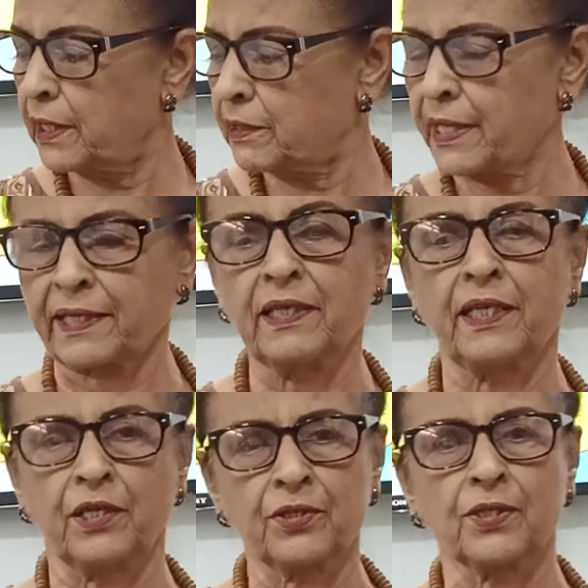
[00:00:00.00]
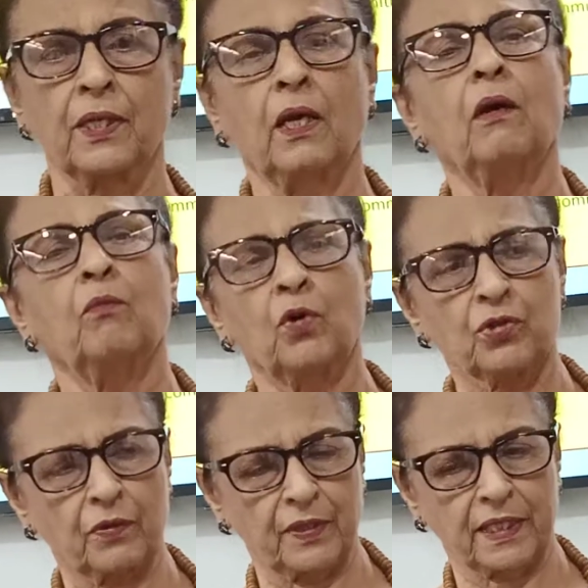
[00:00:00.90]
techniques,
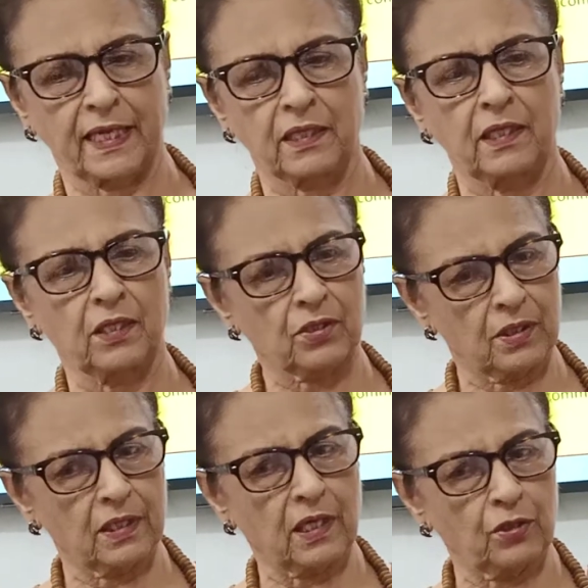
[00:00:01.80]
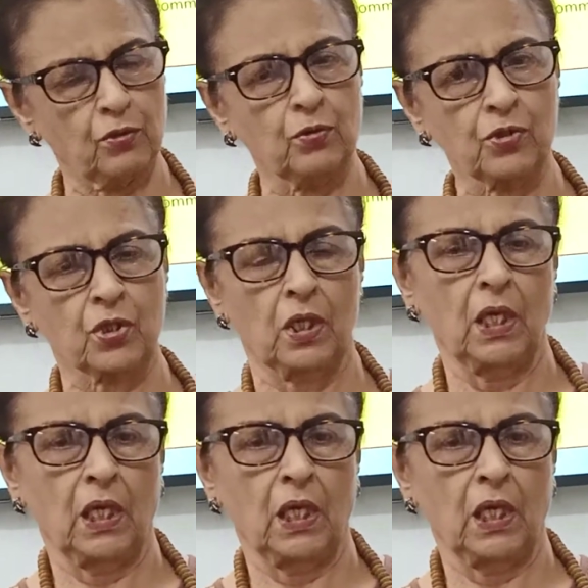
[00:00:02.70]
most of the techniques that are used